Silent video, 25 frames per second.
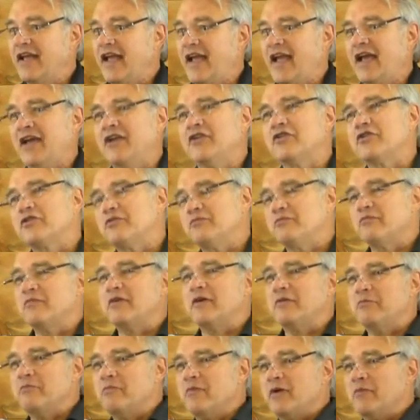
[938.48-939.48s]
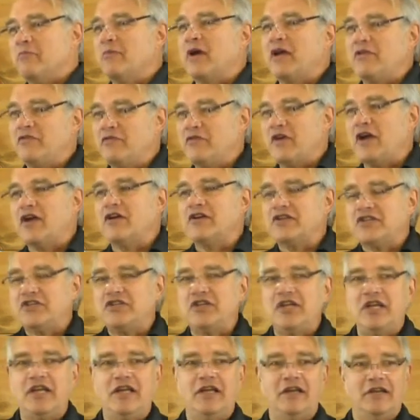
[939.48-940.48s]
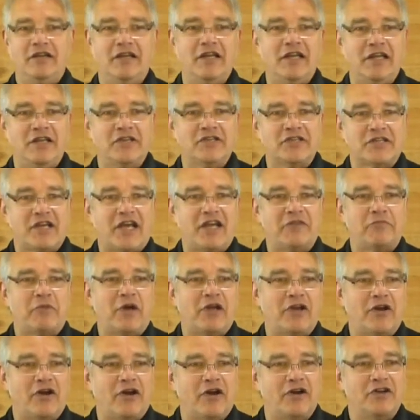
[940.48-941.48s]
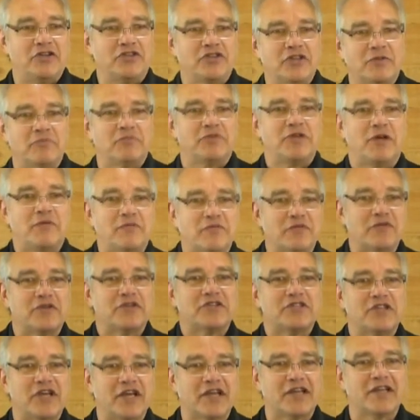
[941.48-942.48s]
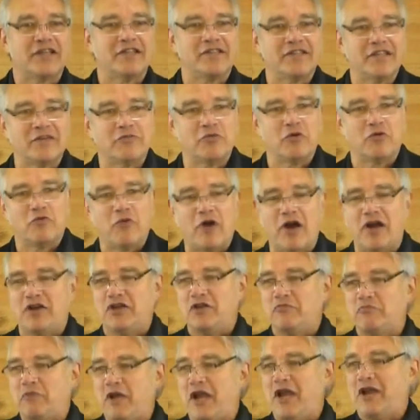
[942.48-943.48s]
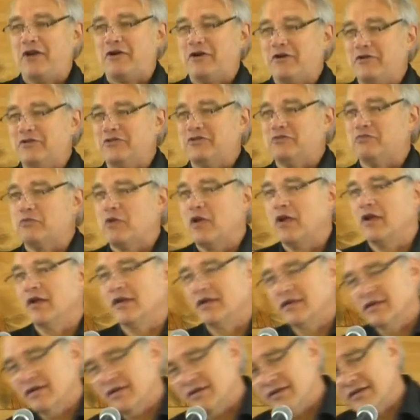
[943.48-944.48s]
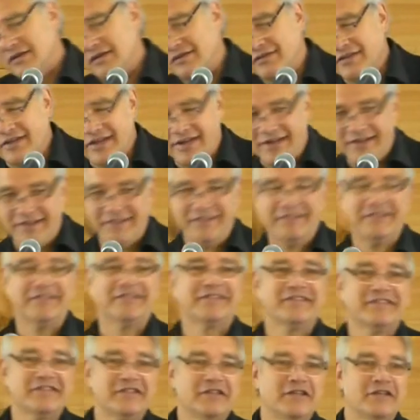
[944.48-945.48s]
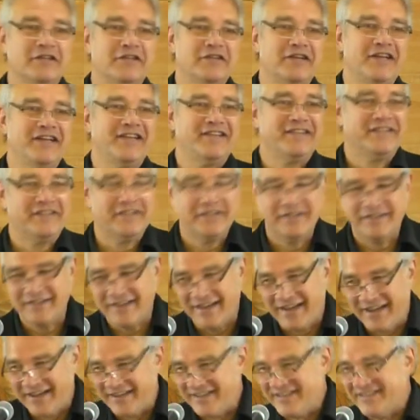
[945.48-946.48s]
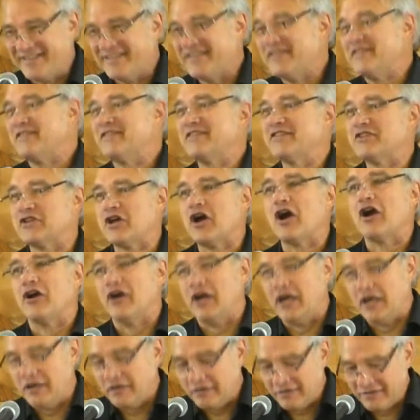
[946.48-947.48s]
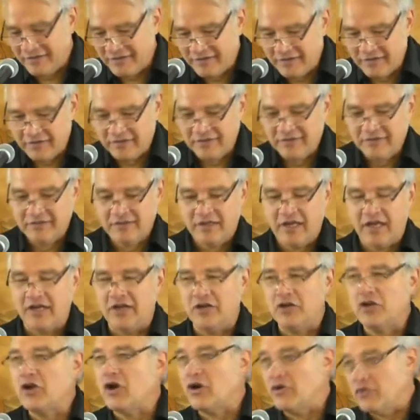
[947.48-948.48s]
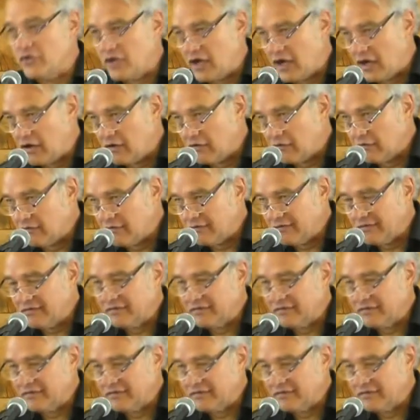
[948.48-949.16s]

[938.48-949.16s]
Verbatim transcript: And my Pharisee inside my heart jumped up for a second and said, Well, why are you paying all those? Okay, all right. I'm sorry. I didn't go there.